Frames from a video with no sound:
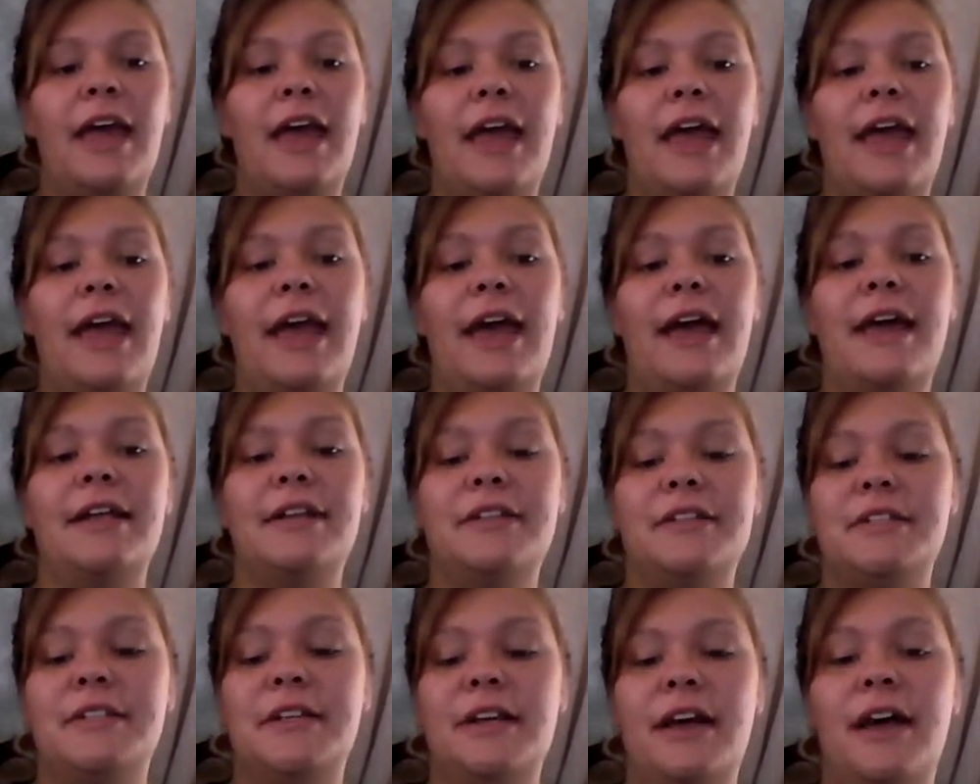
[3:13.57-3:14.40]

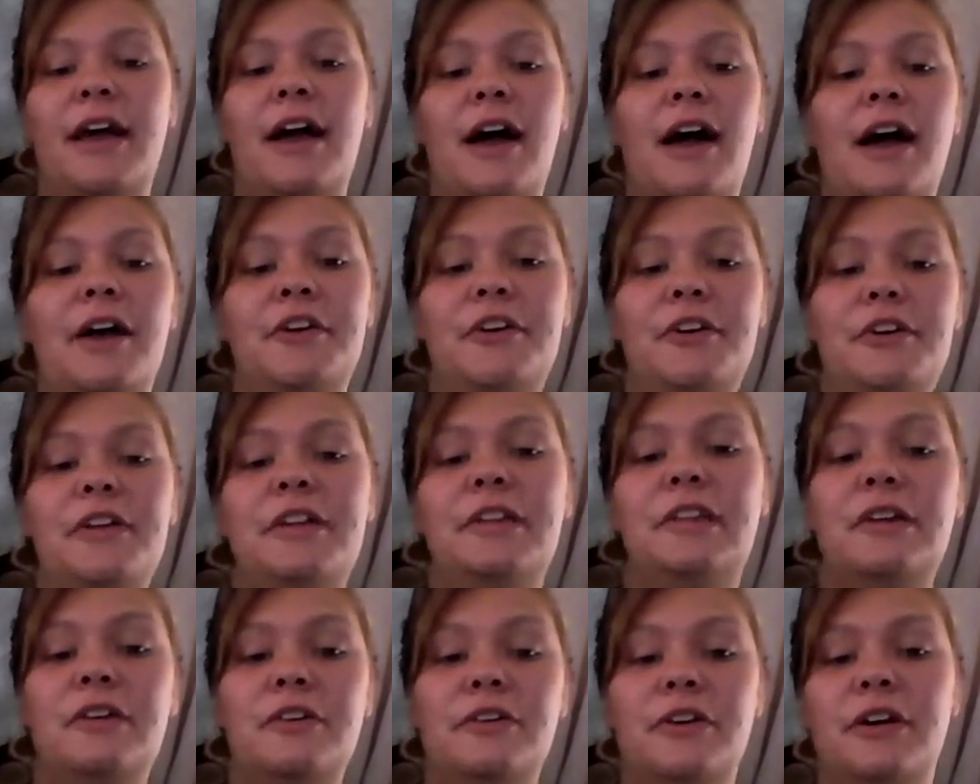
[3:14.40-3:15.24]
and
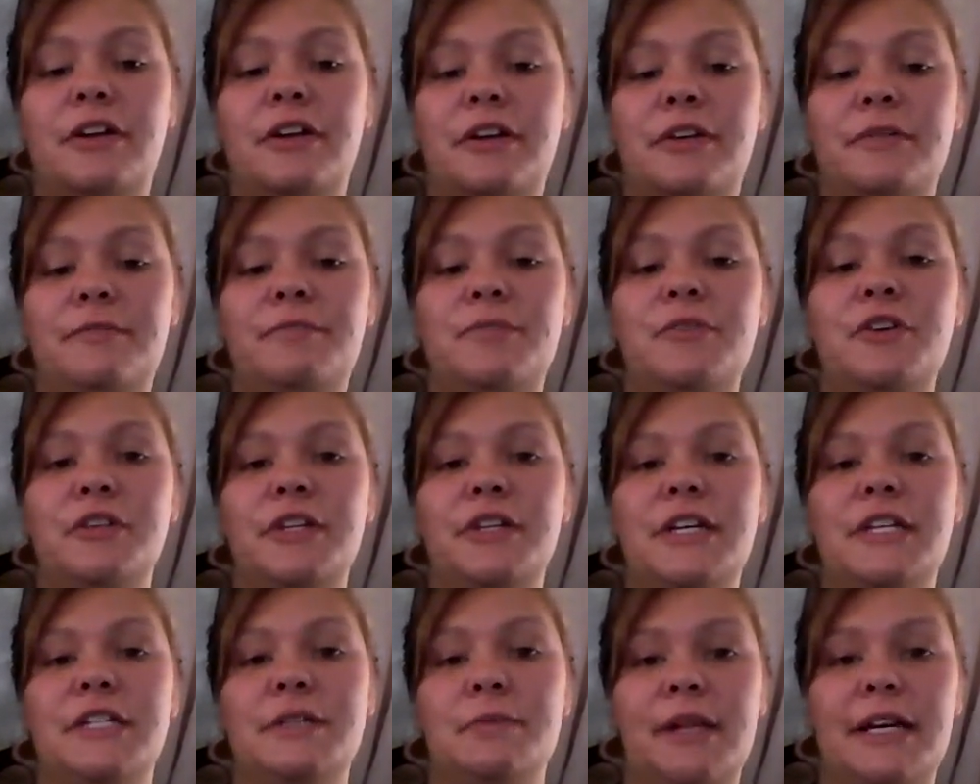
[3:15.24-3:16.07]
underneath the hood you'll
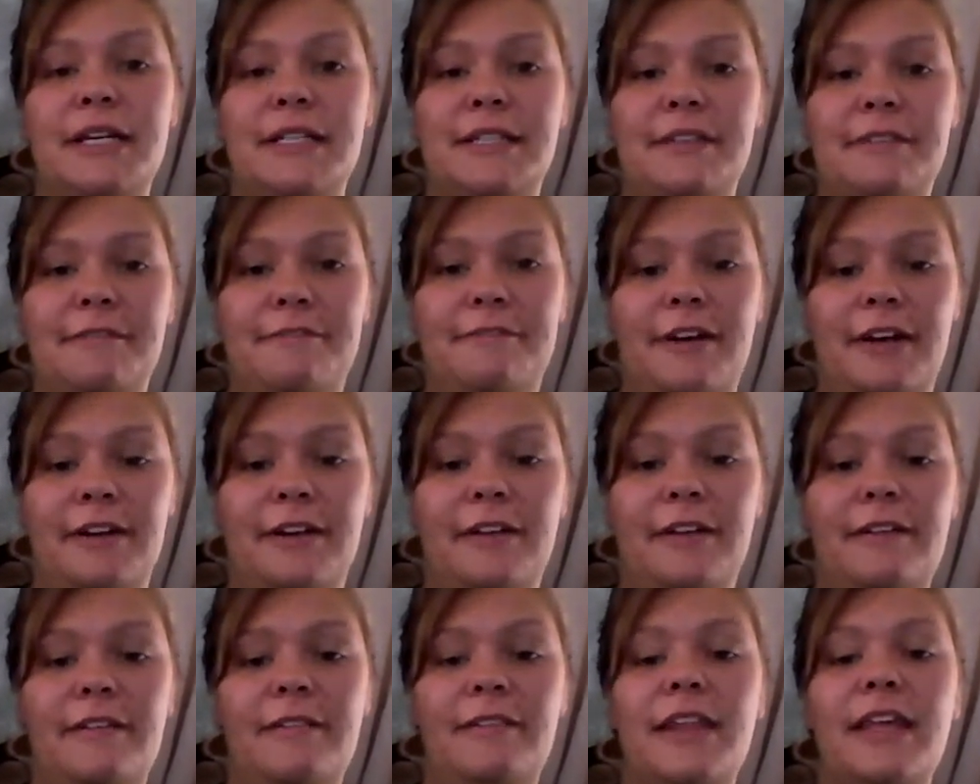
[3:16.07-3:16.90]
need to place a
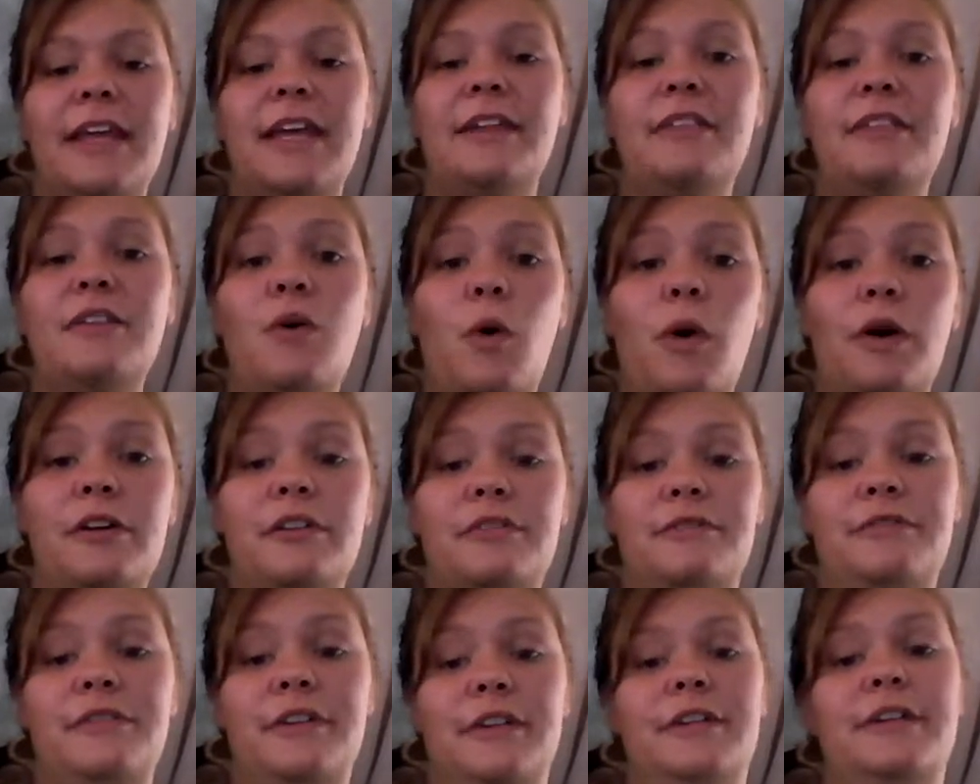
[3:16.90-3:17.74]
funnel in the oil
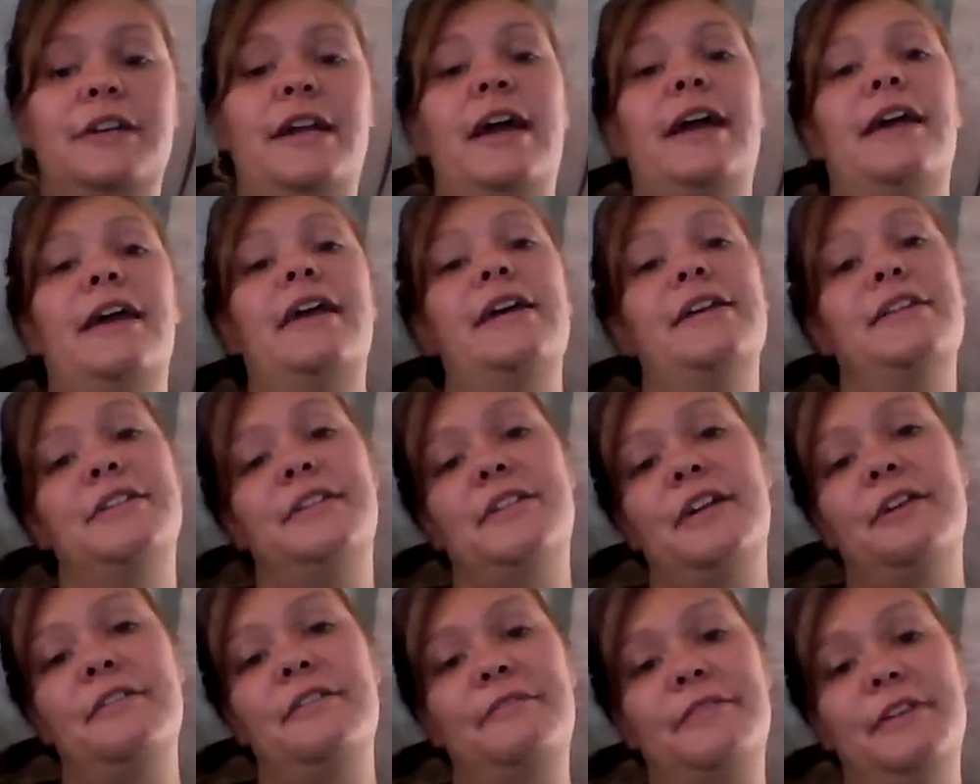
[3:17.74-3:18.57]
filler neck and
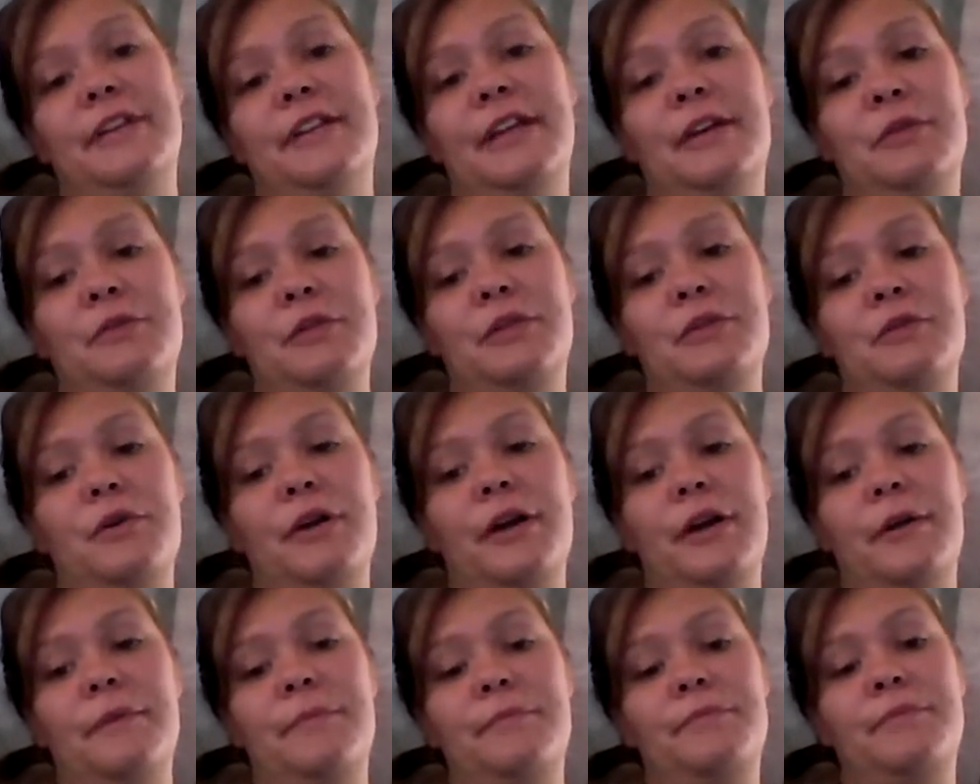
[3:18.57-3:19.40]
start filling with
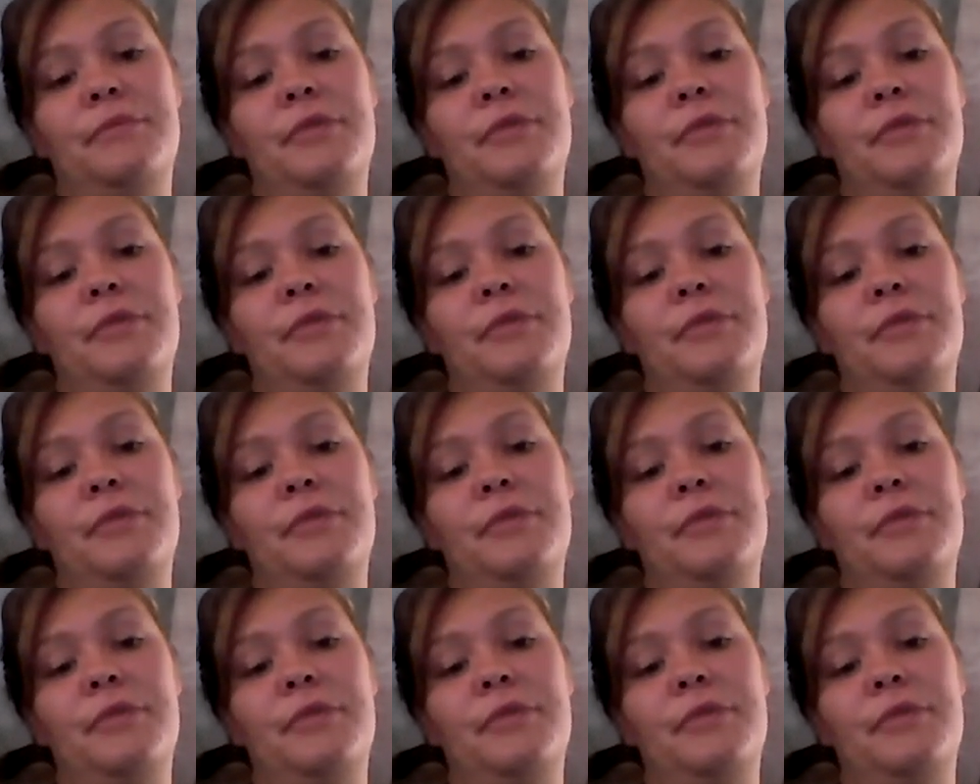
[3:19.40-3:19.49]
oil.